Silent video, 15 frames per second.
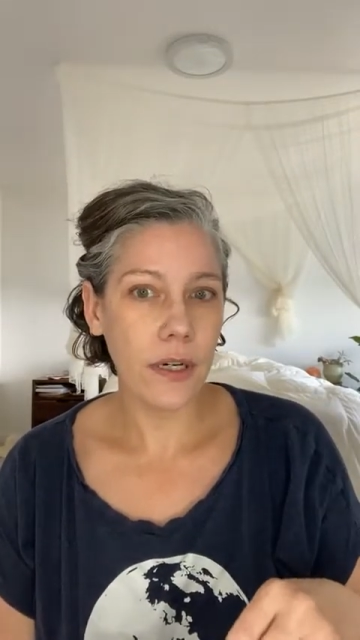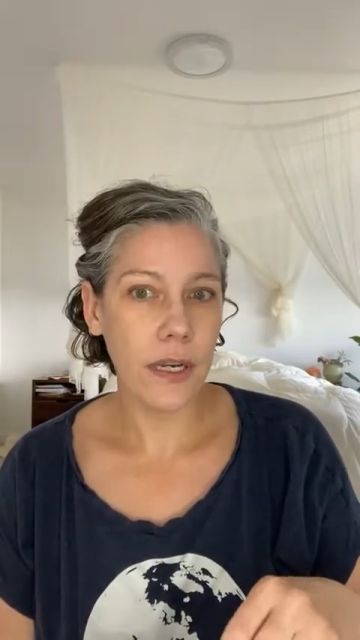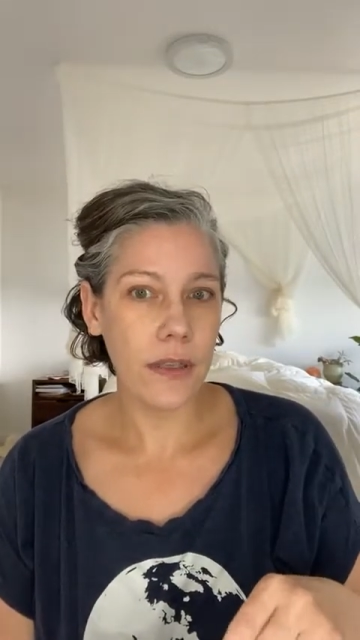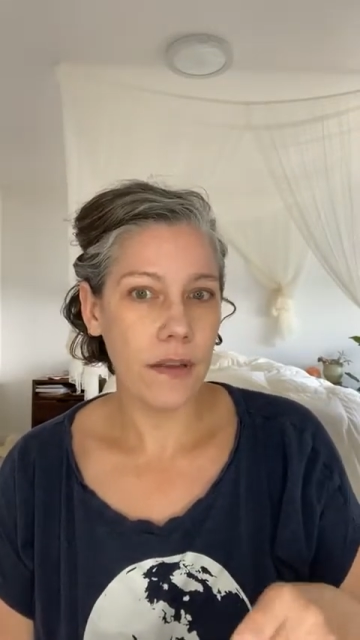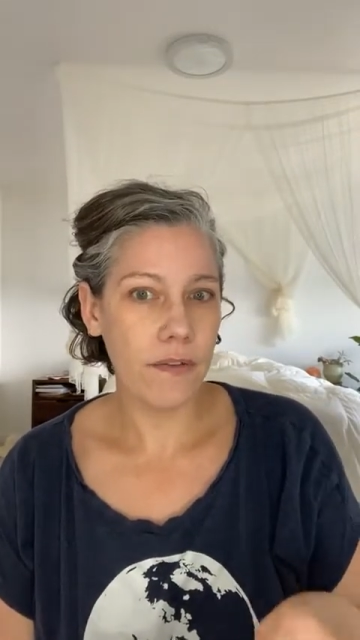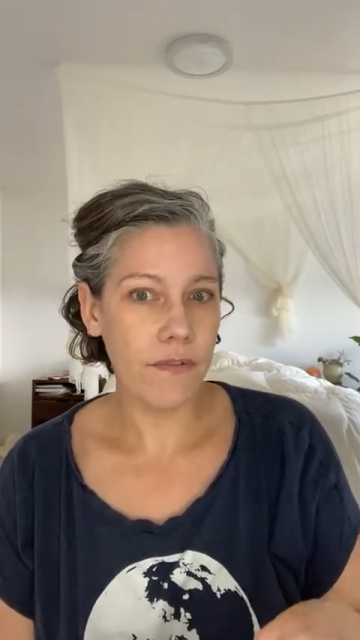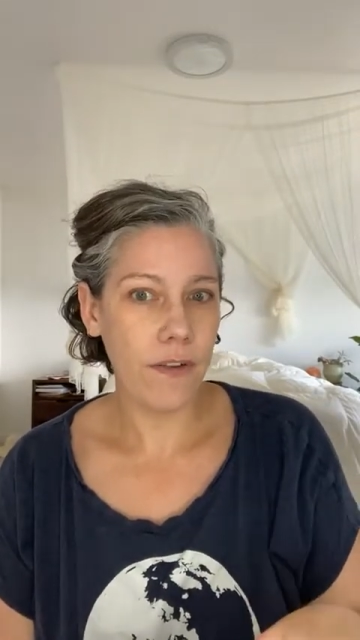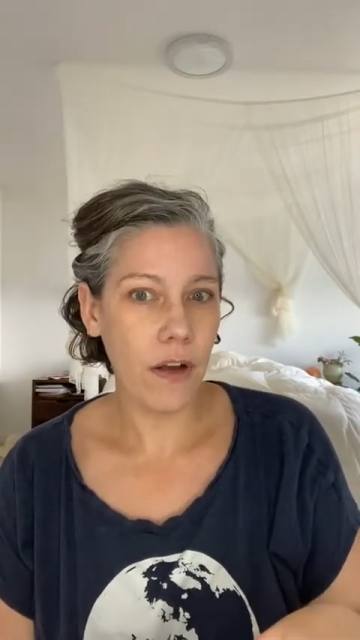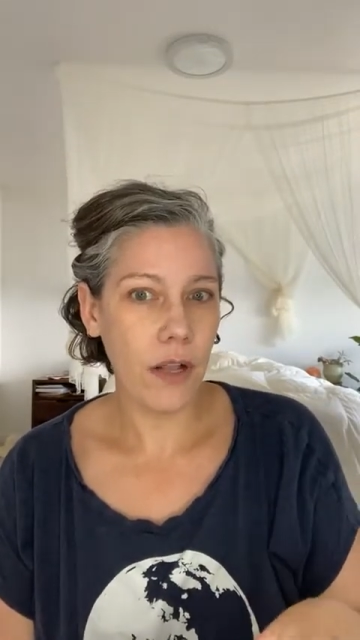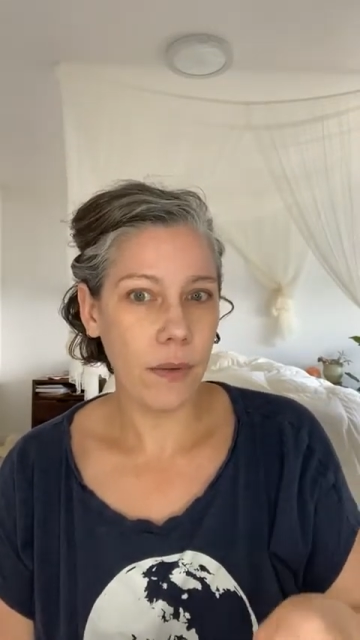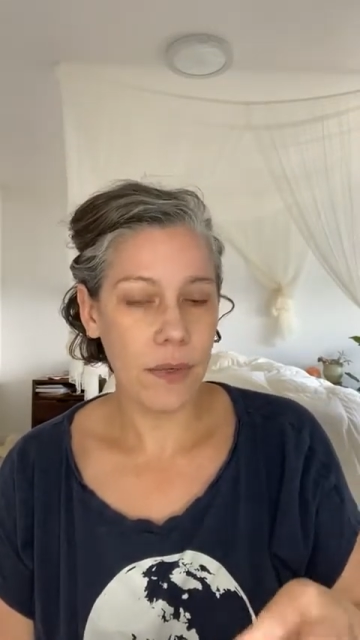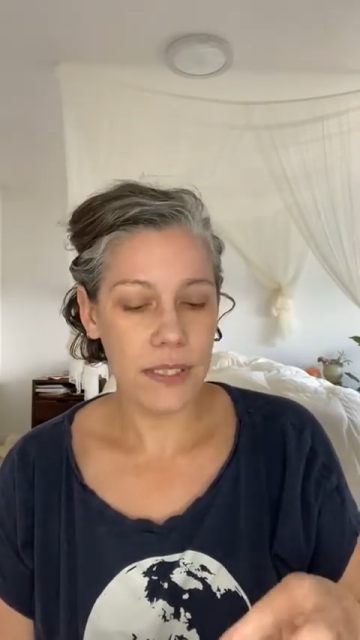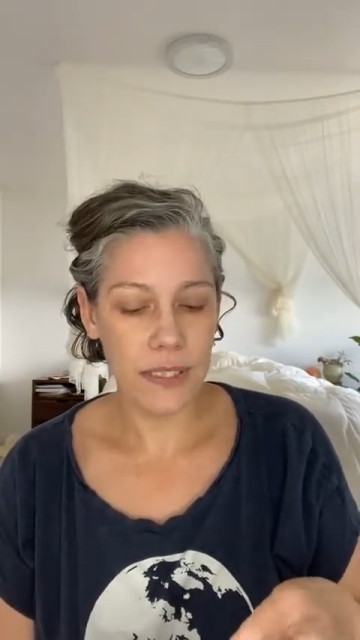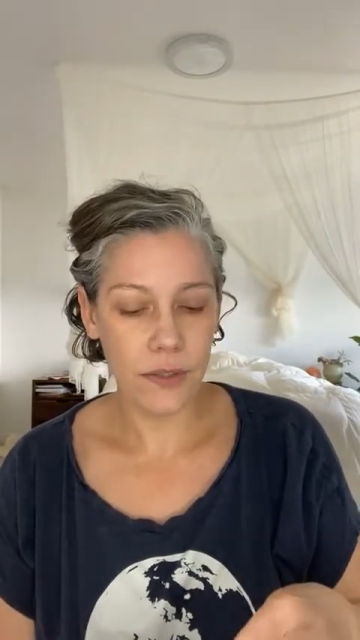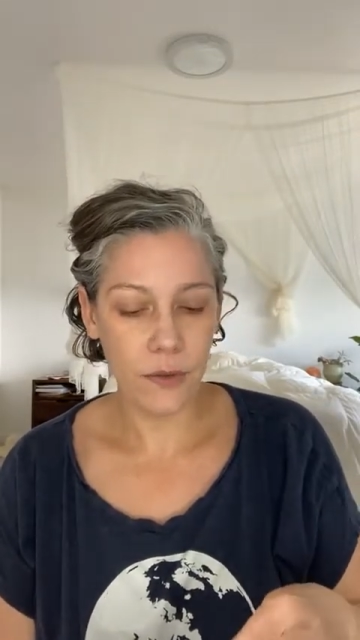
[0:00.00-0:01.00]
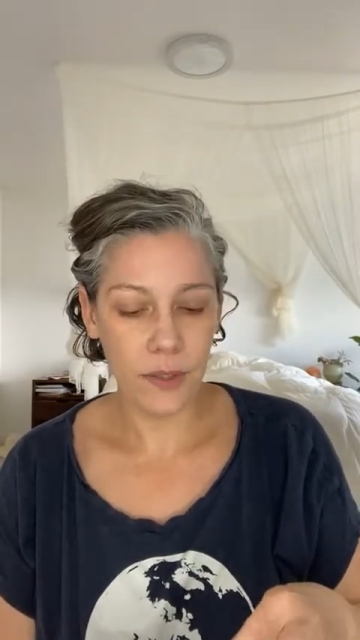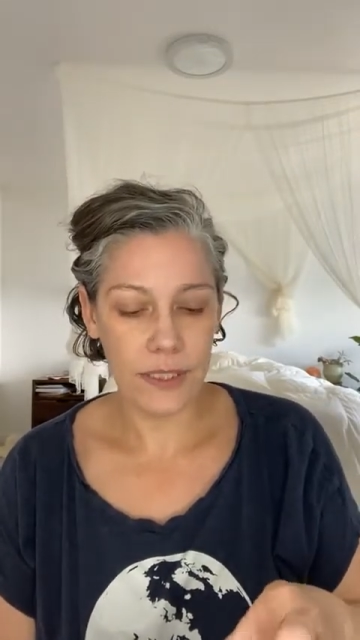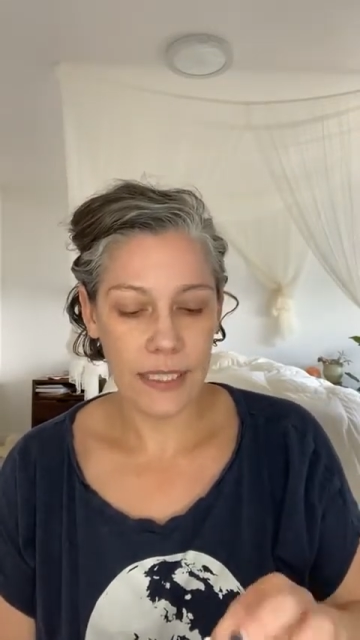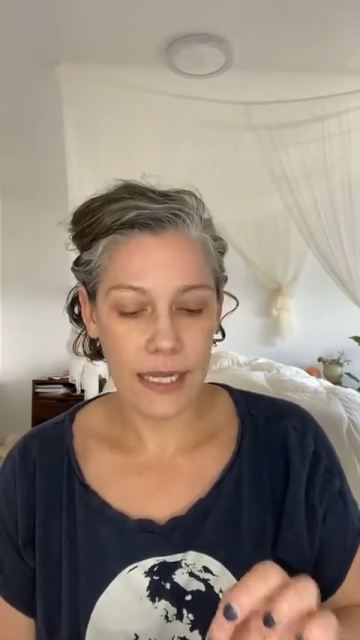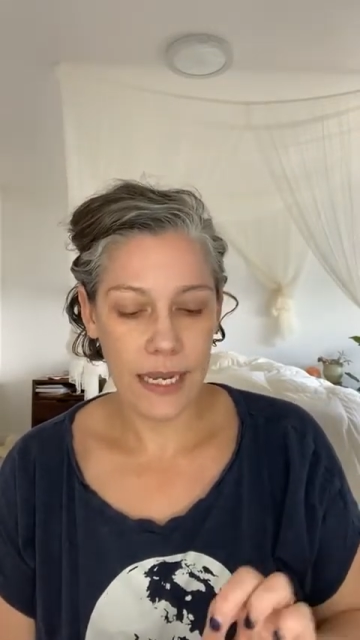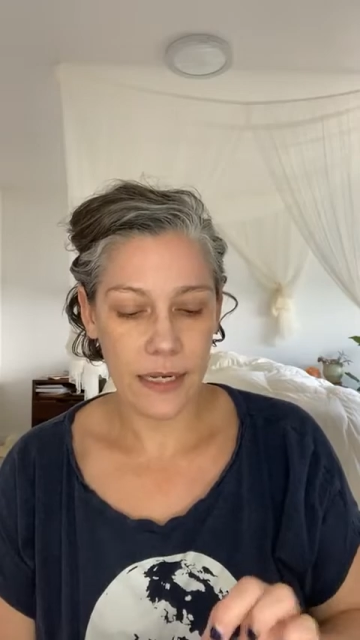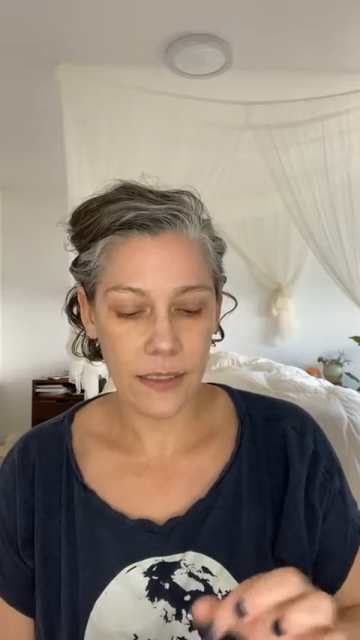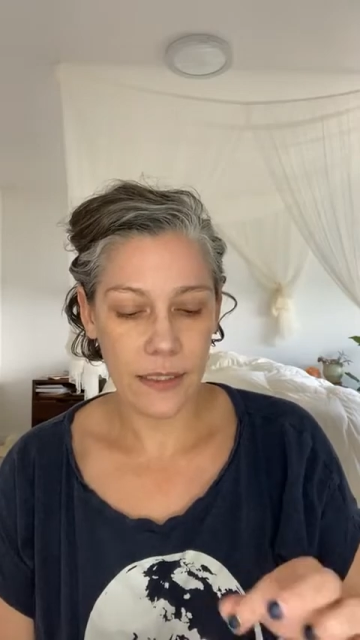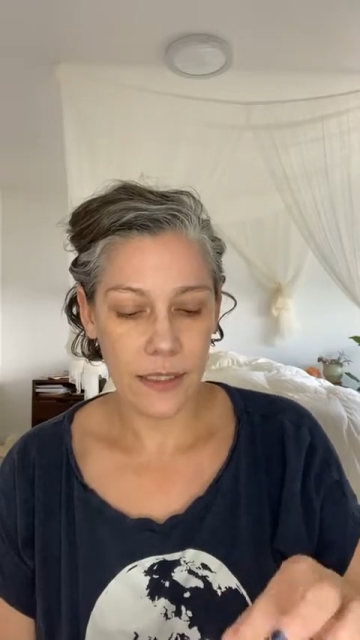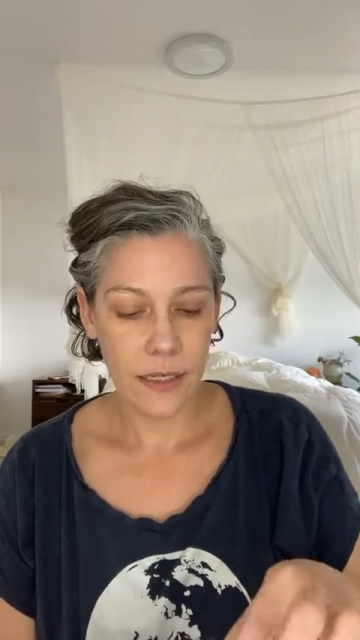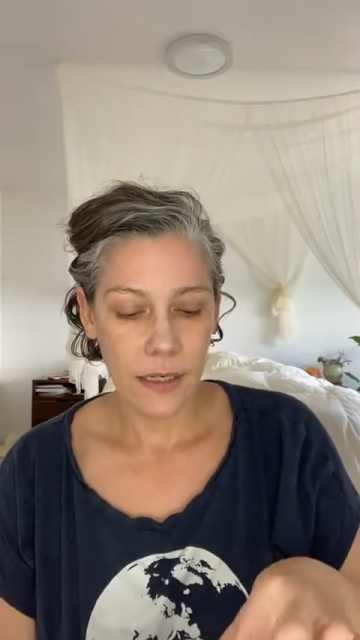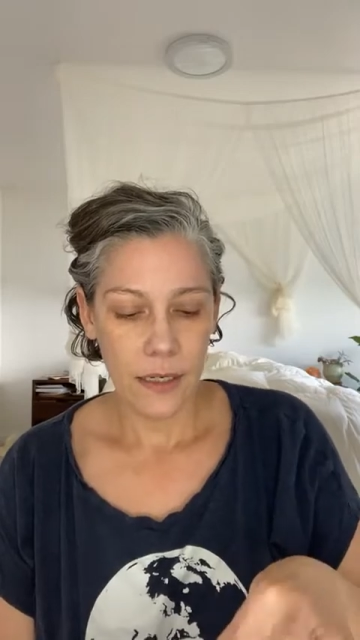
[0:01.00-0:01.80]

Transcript: in the fall. I want to say towards the end.